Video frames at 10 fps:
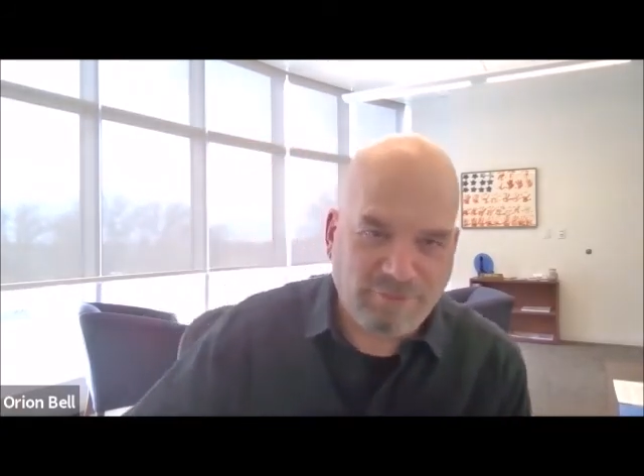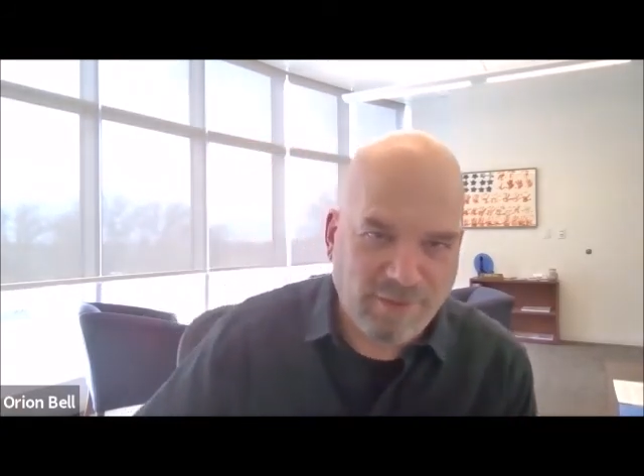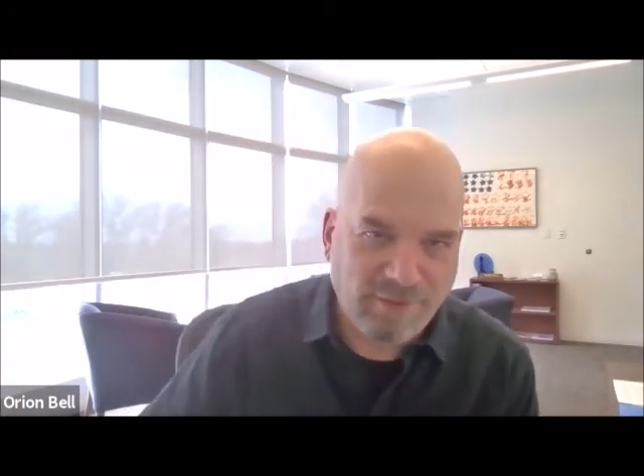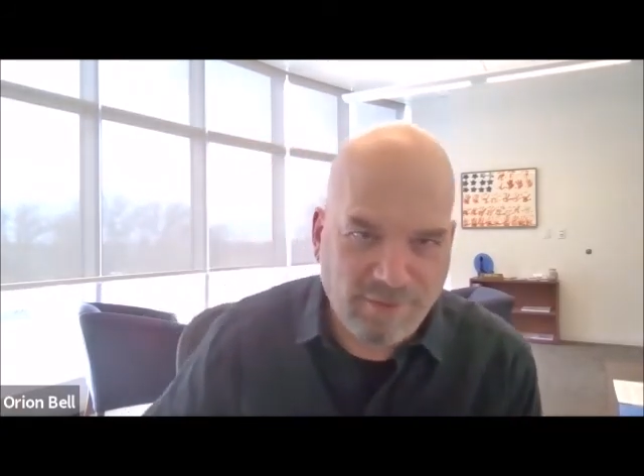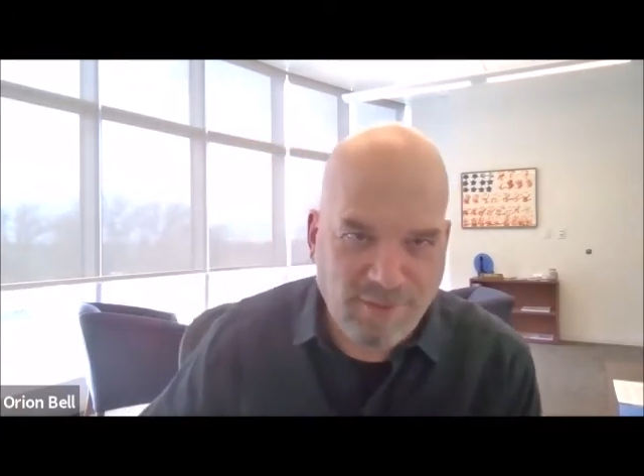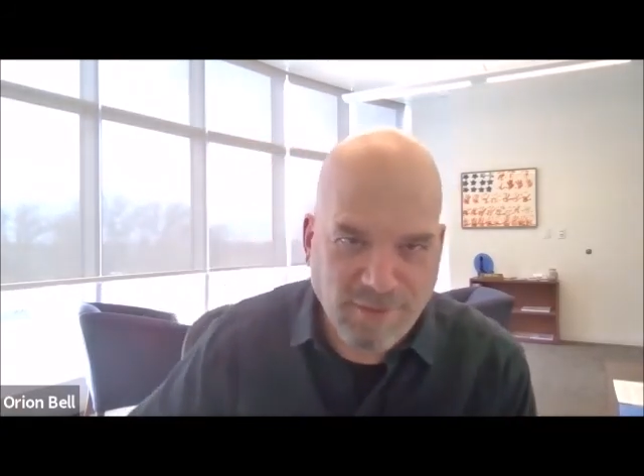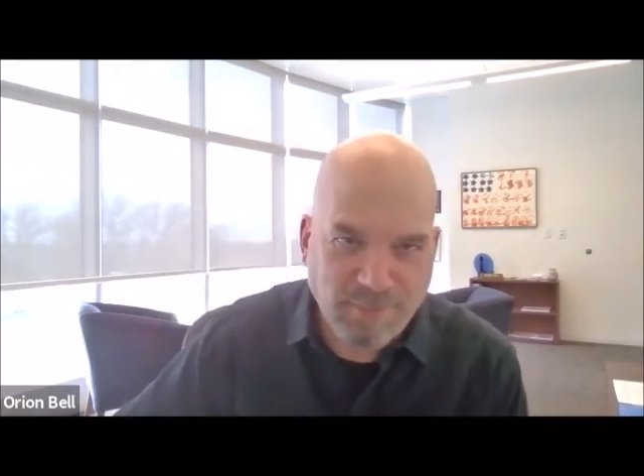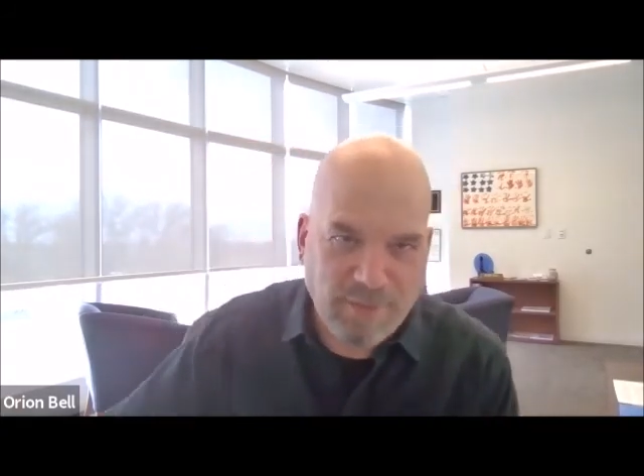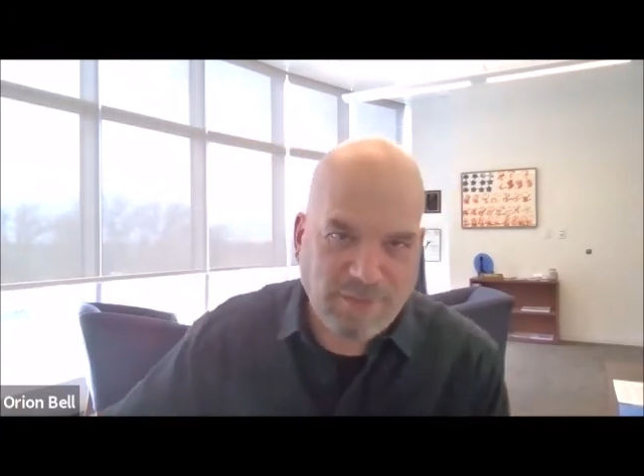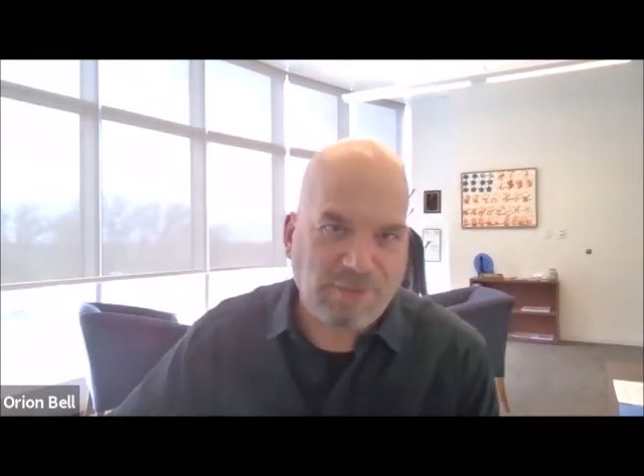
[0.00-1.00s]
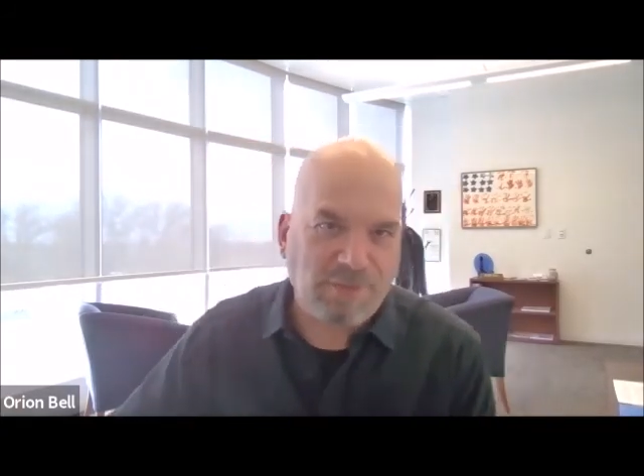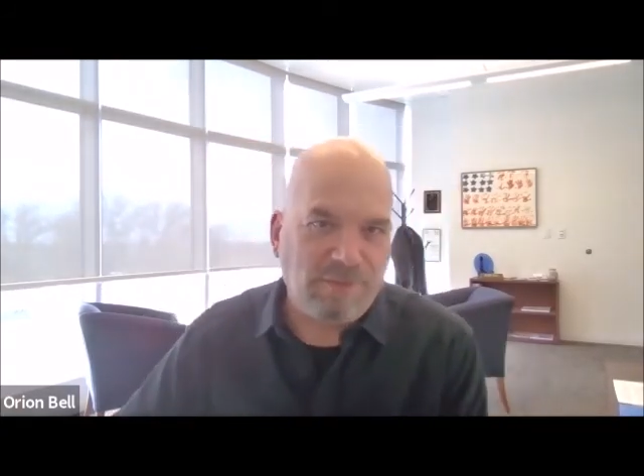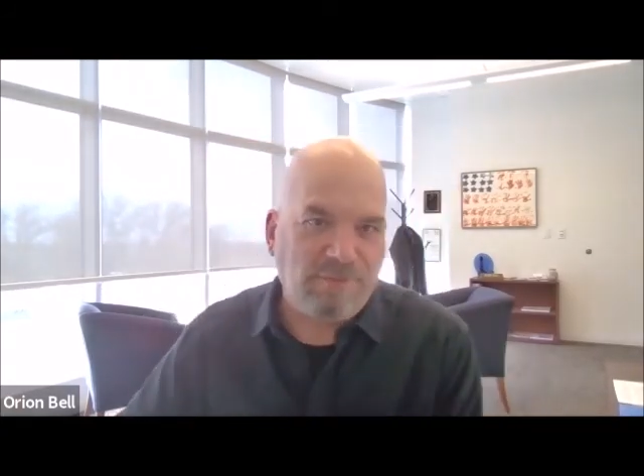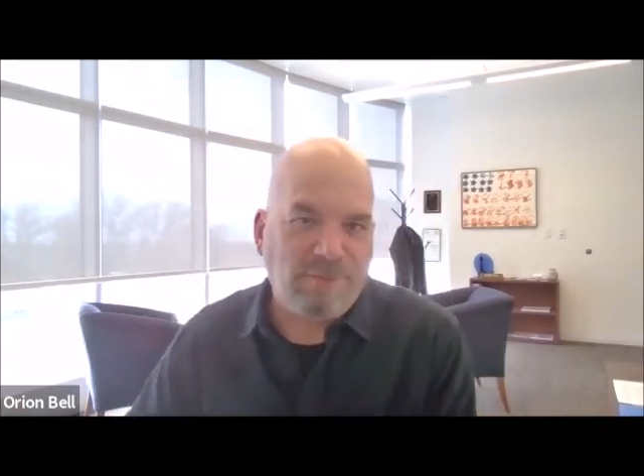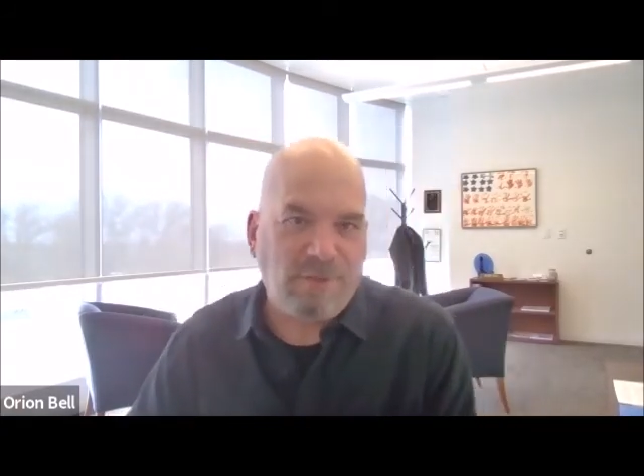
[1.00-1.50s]
funded the expansion
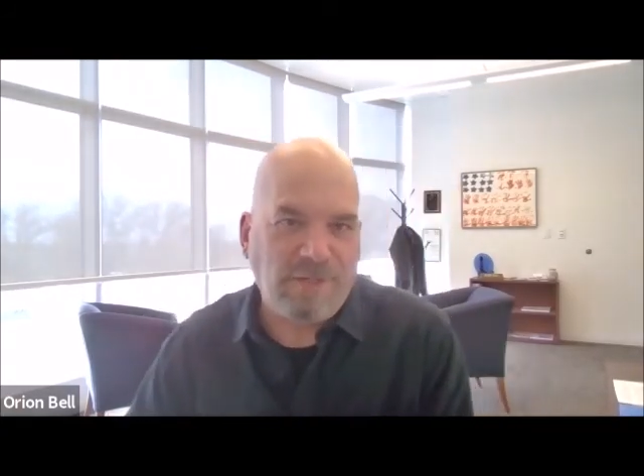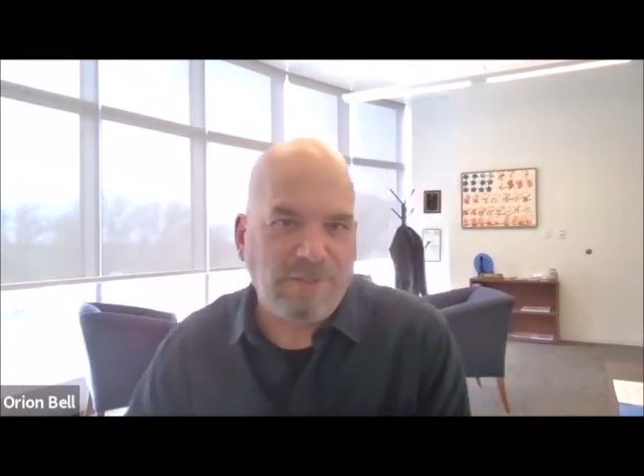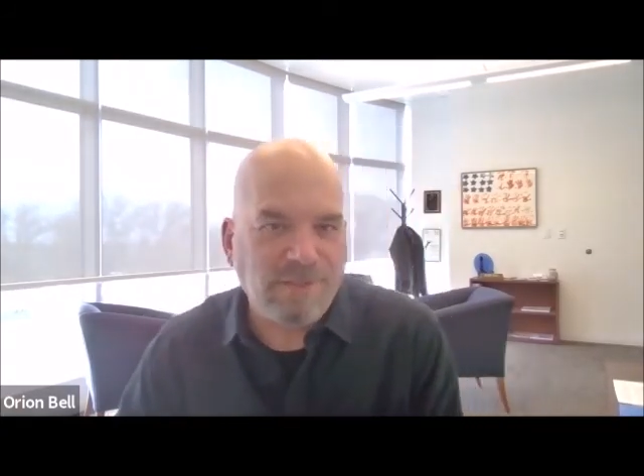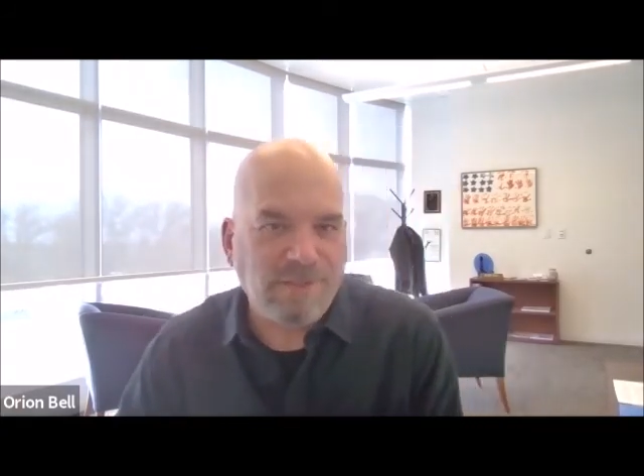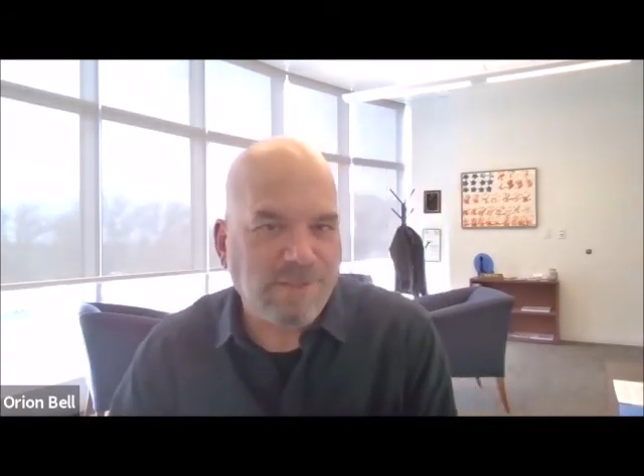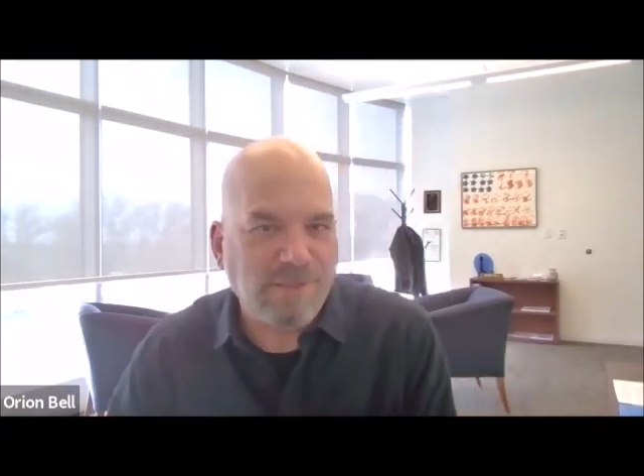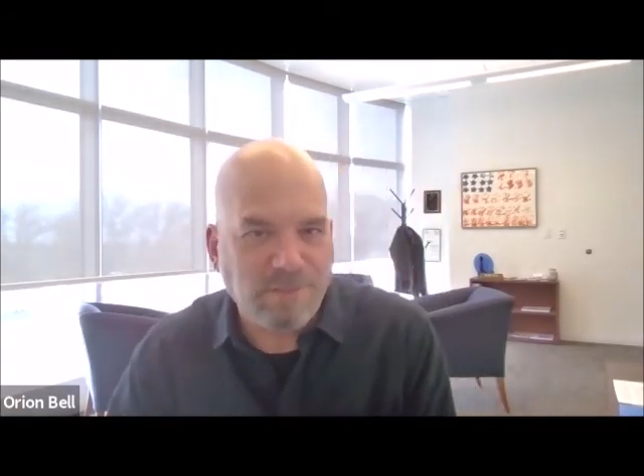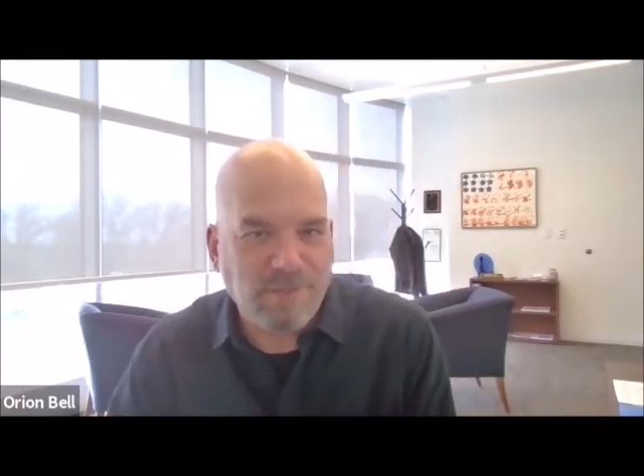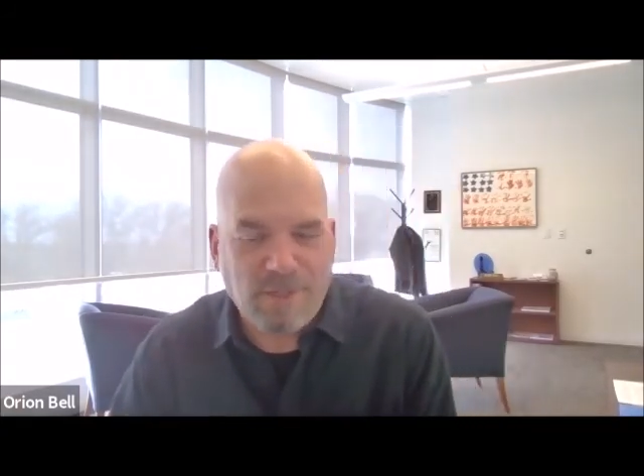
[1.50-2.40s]
of the transit system.